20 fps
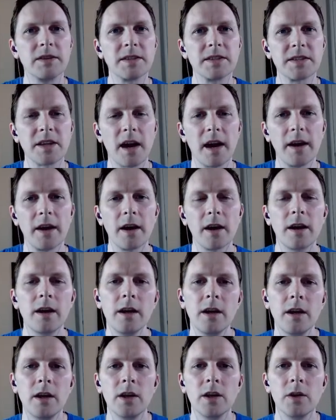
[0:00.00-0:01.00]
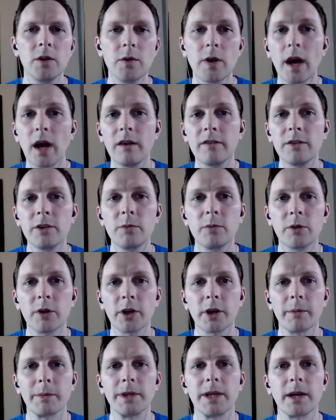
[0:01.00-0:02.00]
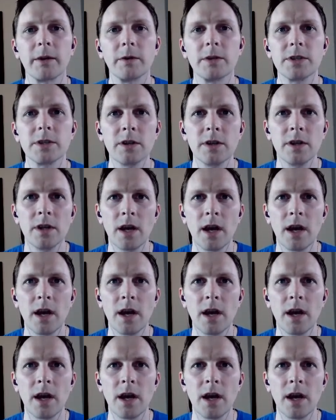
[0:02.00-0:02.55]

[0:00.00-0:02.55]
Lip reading: this IR, you now have a new programming language.